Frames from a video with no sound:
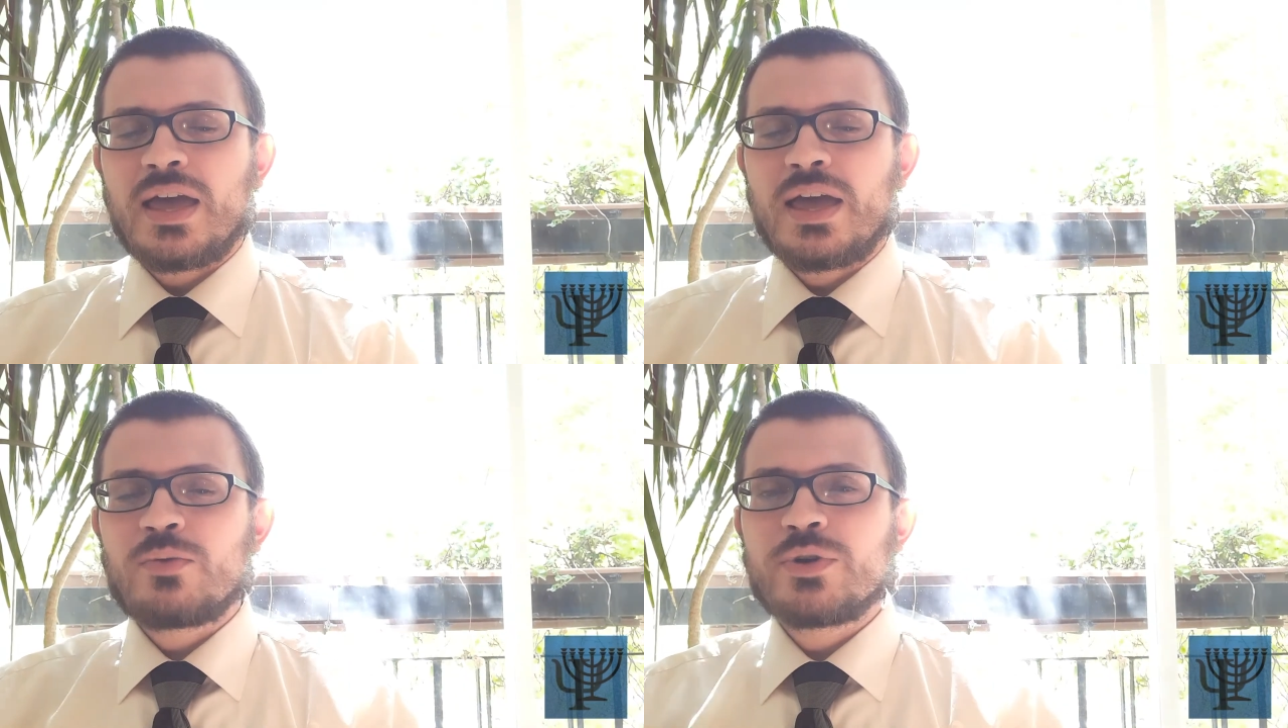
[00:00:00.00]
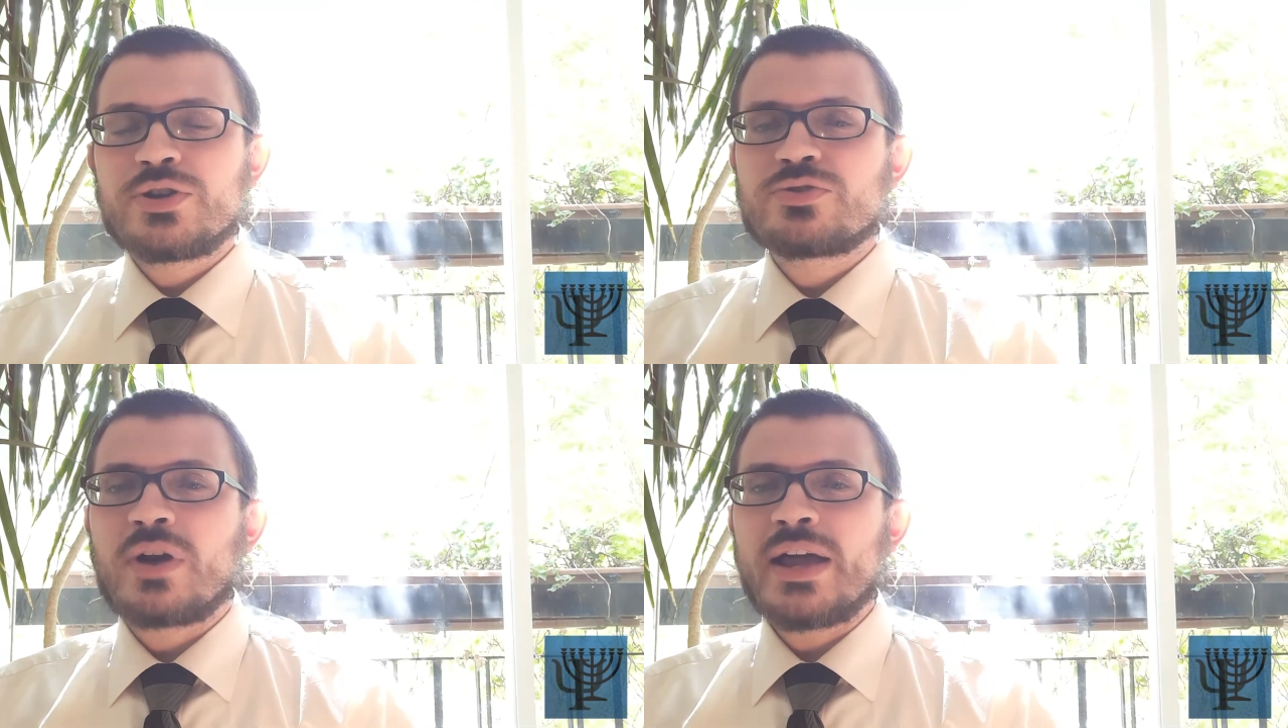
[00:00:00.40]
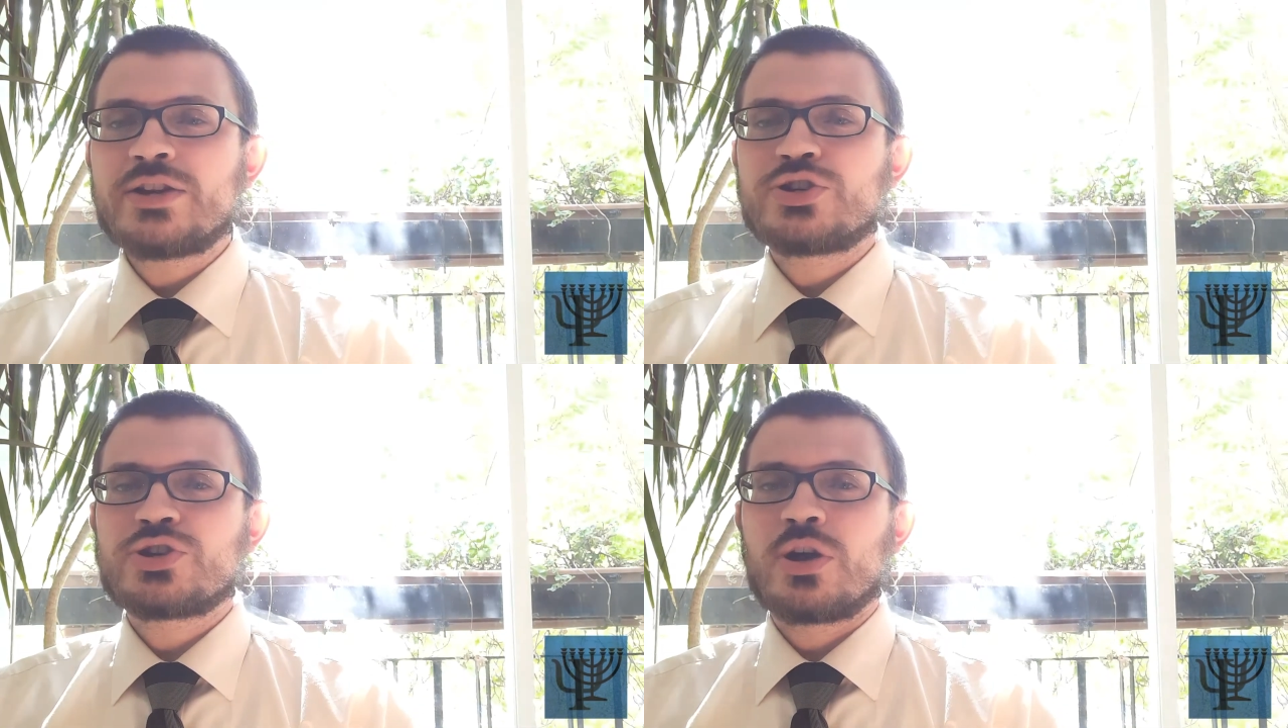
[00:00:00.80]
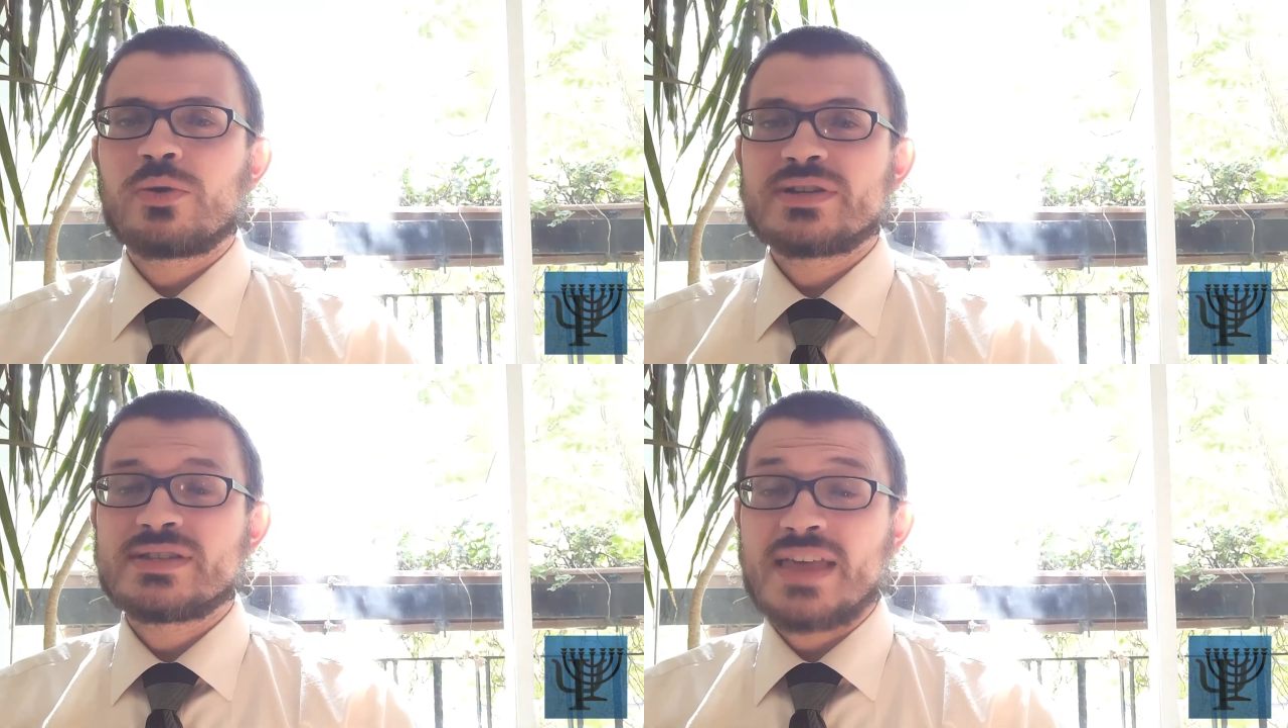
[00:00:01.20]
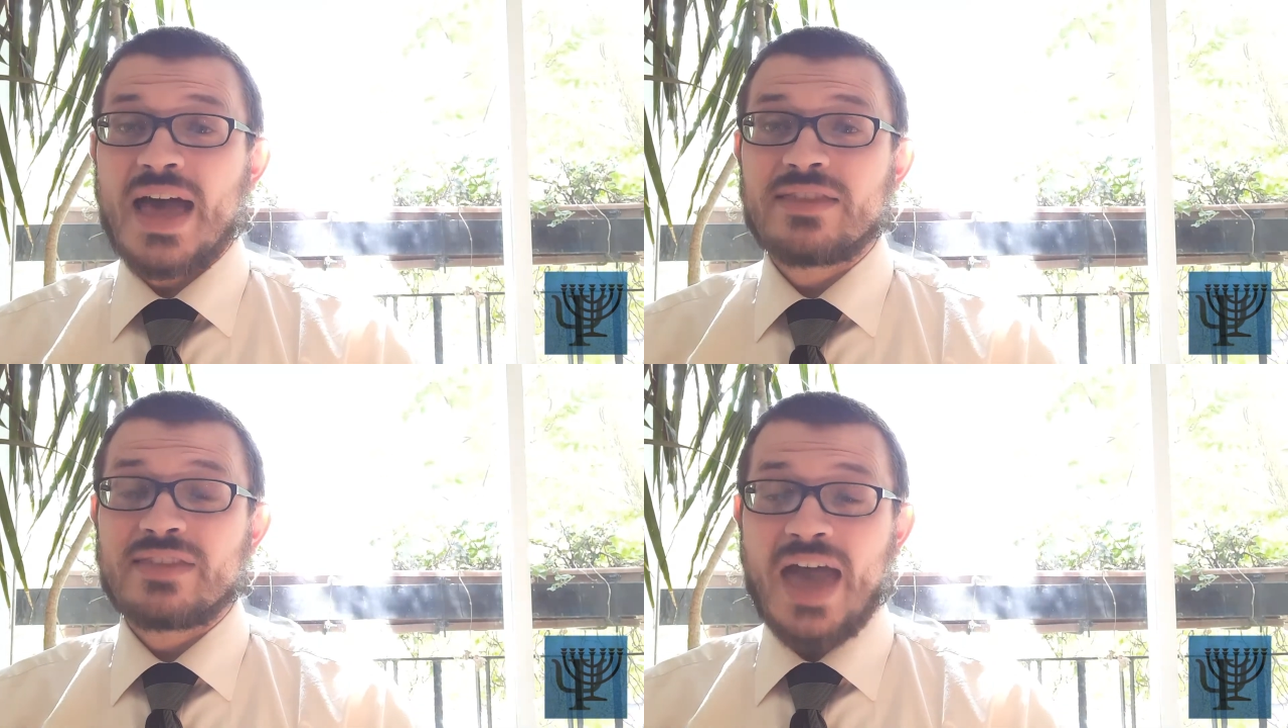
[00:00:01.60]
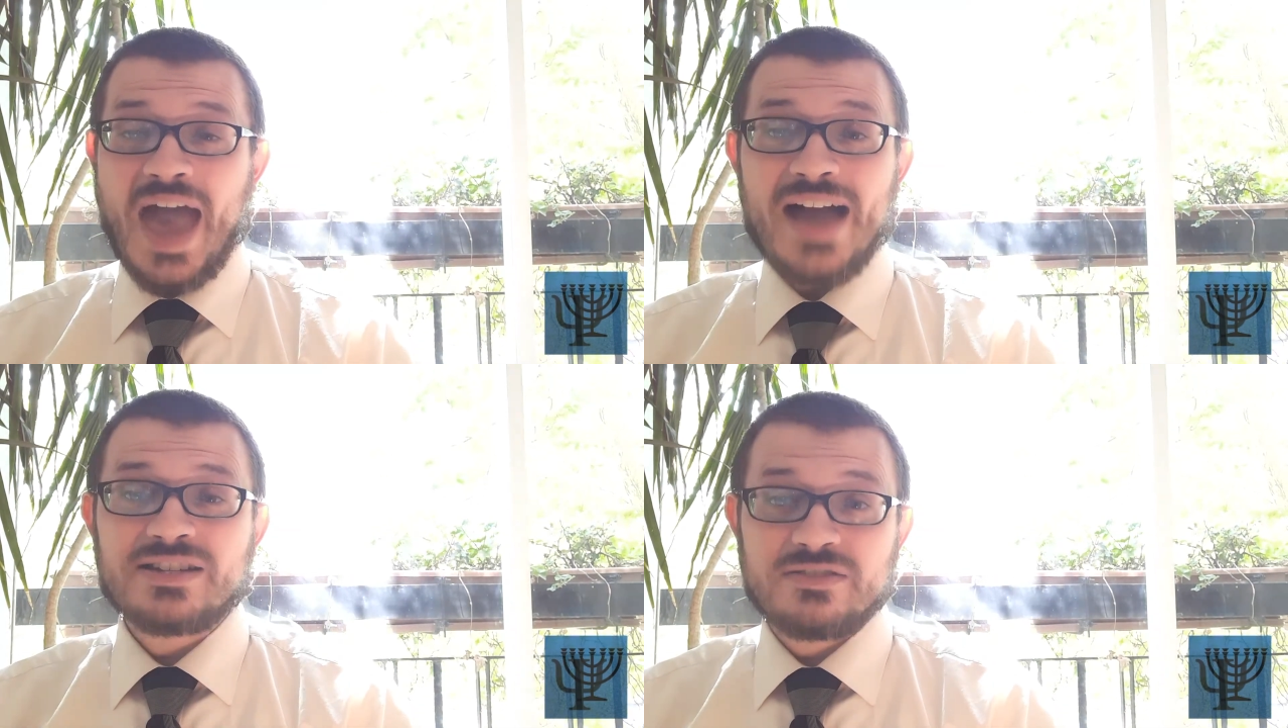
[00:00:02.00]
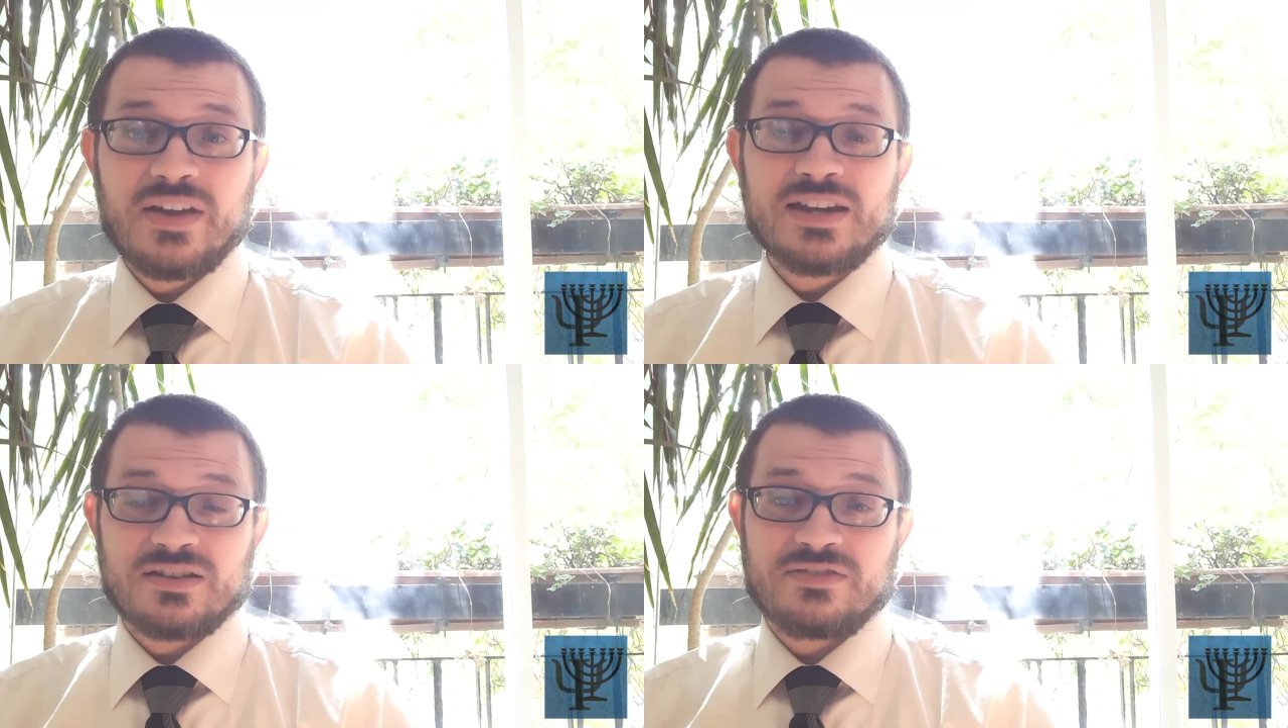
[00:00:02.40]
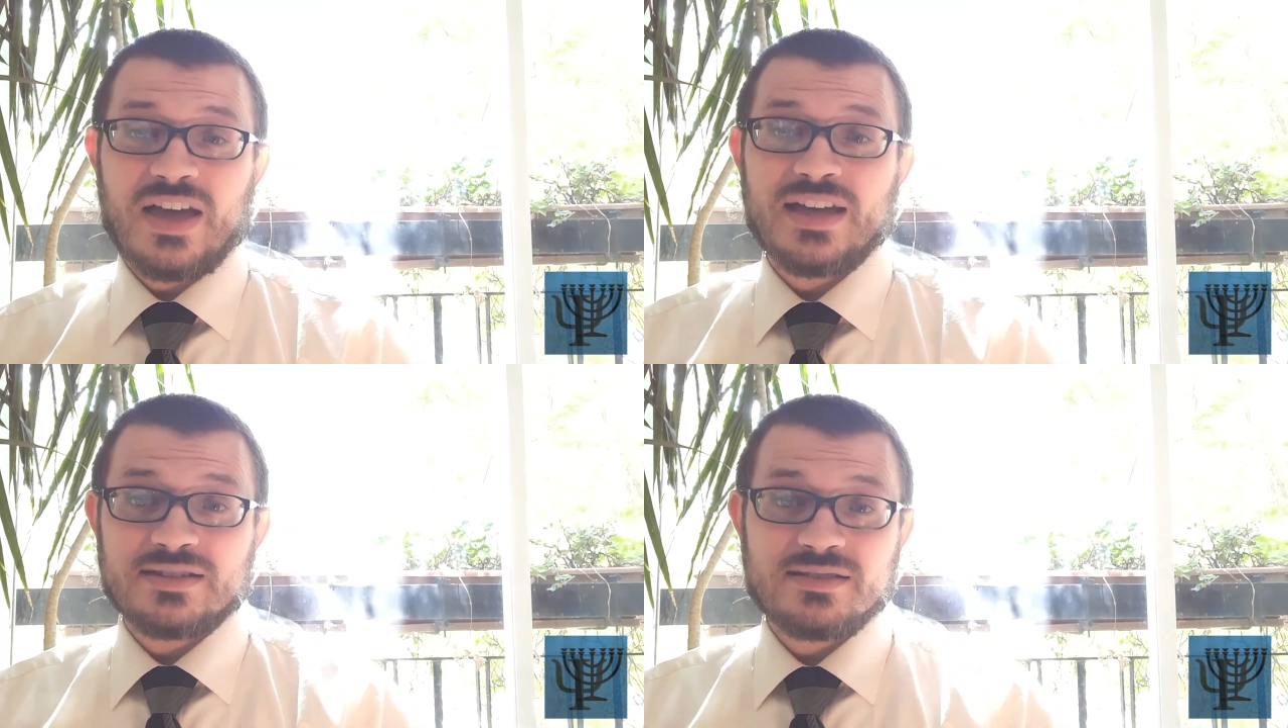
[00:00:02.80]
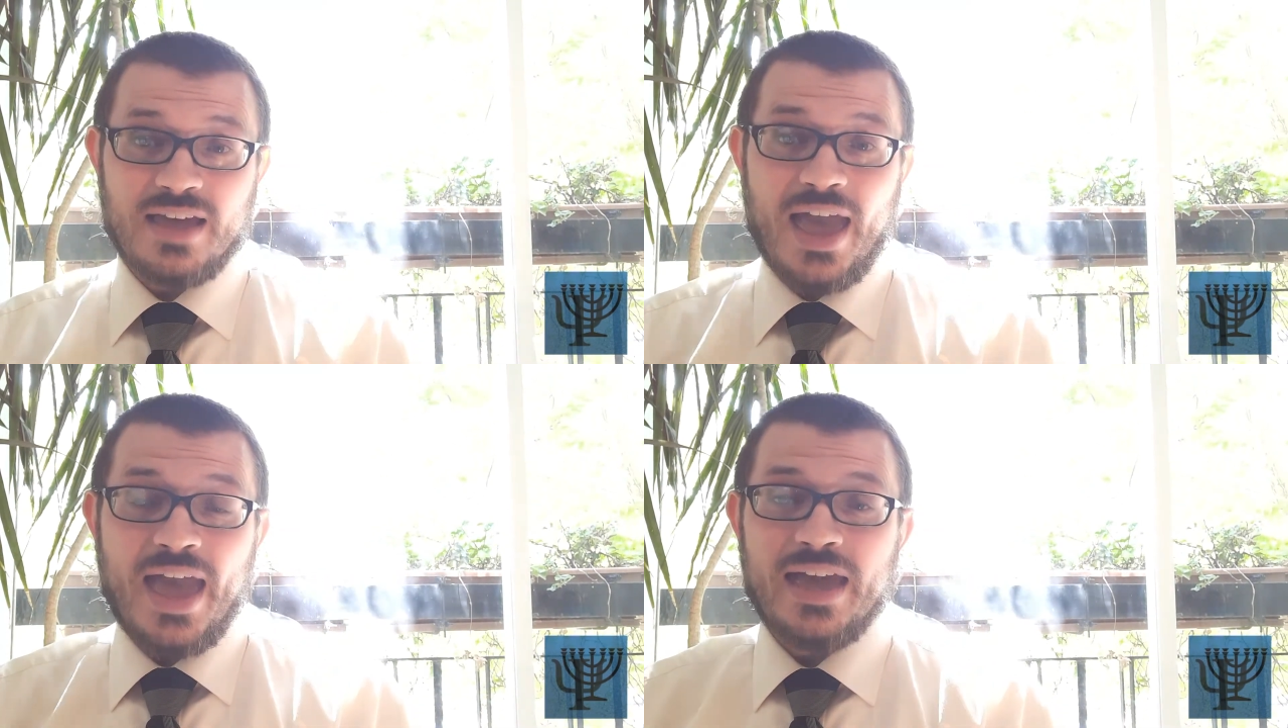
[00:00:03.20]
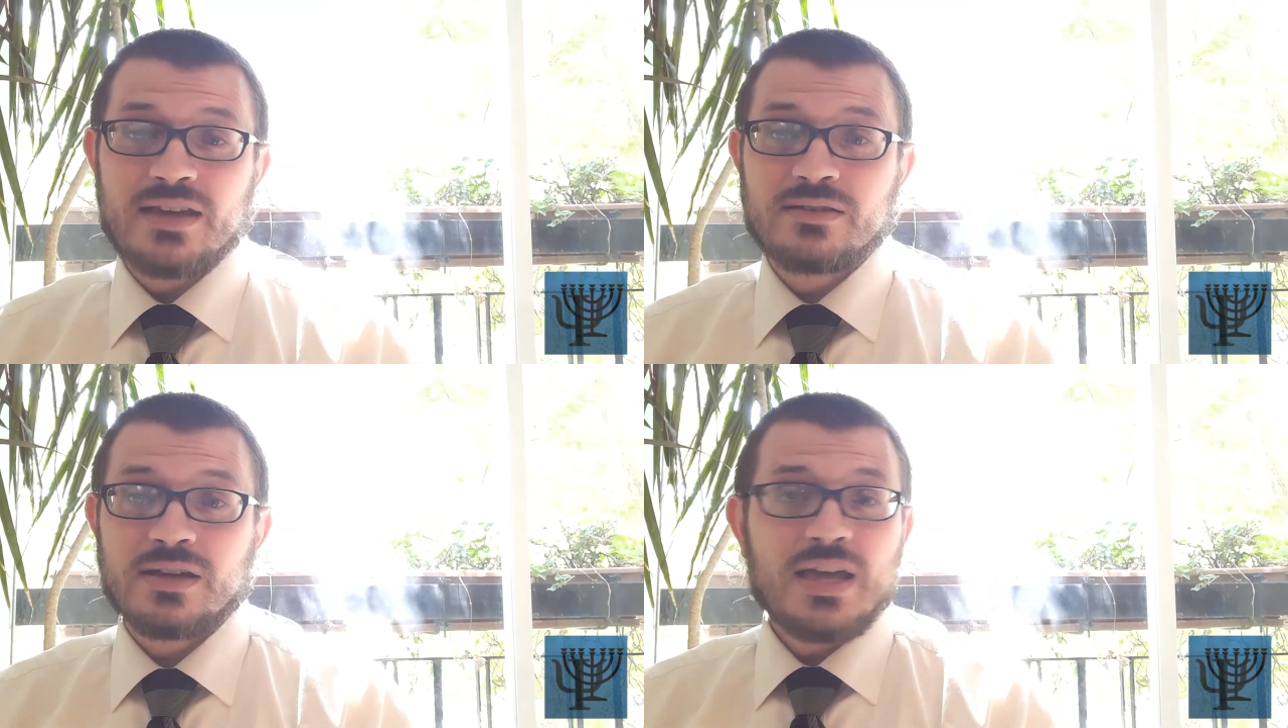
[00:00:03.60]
And what you're trying to show is that the activating event, the A,